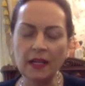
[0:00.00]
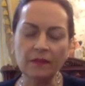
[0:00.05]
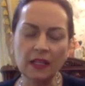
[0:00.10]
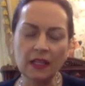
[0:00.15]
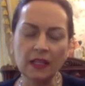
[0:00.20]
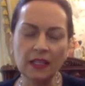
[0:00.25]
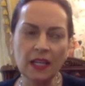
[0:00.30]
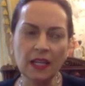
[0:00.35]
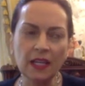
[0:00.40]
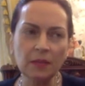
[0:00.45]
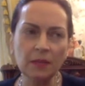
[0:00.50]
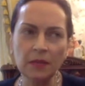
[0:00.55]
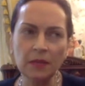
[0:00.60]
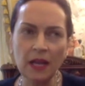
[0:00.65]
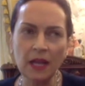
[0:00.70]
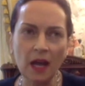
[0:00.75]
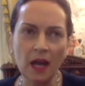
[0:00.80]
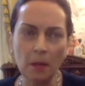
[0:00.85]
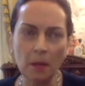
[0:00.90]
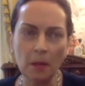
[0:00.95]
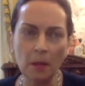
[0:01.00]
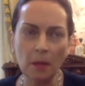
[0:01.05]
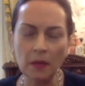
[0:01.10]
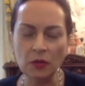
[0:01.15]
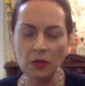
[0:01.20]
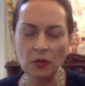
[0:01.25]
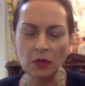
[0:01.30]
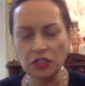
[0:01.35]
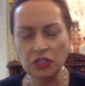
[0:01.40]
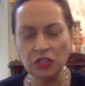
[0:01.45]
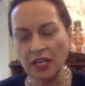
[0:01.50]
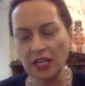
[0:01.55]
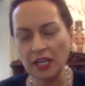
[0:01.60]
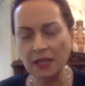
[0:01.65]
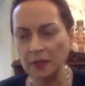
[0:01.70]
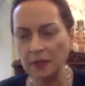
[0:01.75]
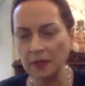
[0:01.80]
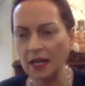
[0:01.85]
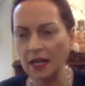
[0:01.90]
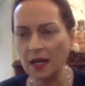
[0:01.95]
He can become, she
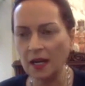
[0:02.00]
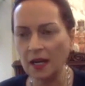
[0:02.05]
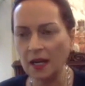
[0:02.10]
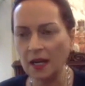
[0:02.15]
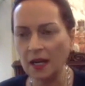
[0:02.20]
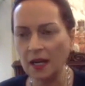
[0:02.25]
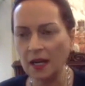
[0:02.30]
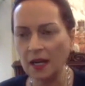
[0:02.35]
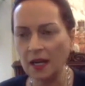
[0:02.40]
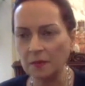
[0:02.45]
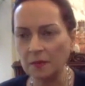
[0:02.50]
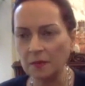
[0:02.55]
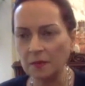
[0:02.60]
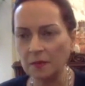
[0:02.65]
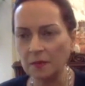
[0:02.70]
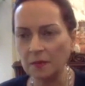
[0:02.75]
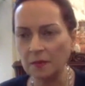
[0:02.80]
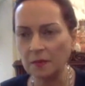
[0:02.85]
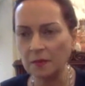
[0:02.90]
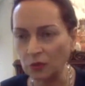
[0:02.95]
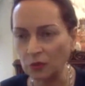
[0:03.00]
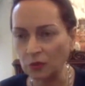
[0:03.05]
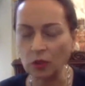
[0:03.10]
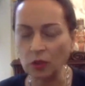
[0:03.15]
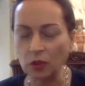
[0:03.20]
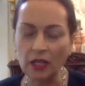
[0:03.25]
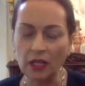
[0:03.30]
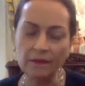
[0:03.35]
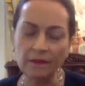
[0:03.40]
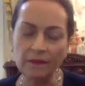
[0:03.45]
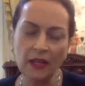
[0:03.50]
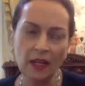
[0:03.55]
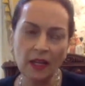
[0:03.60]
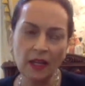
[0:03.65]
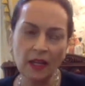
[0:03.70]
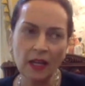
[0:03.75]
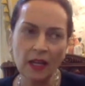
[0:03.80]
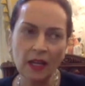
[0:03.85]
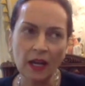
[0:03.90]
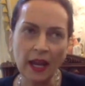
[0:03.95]
can become successful
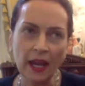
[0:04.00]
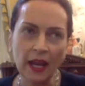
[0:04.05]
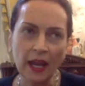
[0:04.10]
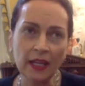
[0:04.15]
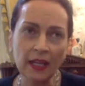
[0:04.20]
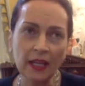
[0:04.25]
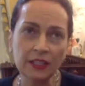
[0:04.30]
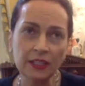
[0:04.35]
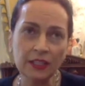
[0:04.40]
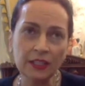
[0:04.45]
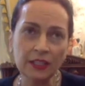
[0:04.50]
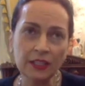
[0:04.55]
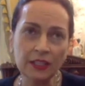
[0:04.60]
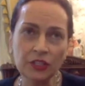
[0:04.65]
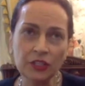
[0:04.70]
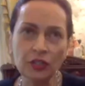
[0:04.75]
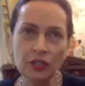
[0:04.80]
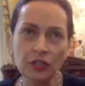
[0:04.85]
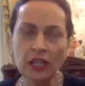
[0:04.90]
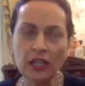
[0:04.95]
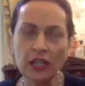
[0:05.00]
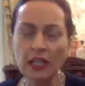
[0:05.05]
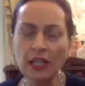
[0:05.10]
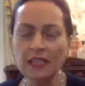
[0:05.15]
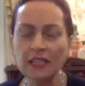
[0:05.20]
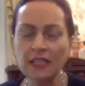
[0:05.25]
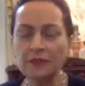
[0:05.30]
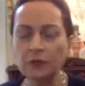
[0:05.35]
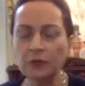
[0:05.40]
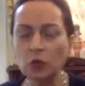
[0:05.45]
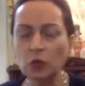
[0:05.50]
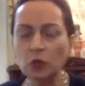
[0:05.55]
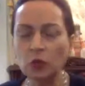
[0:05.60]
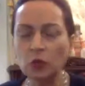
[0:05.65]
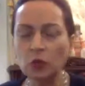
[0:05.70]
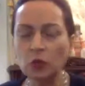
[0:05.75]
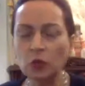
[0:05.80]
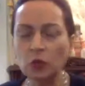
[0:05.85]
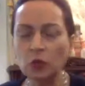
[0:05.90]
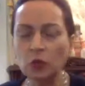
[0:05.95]
and realize
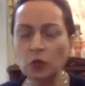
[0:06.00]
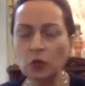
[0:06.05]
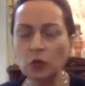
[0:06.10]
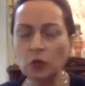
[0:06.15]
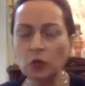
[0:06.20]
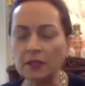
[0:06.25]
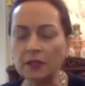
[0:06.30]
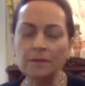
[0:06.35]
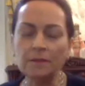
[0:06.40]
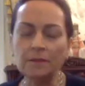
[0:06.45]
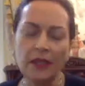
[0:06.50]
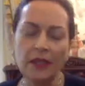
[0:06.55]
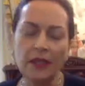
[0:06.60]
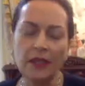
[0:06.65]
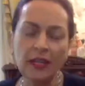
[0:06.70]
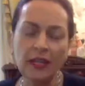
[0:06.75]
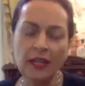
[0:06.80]
full potential,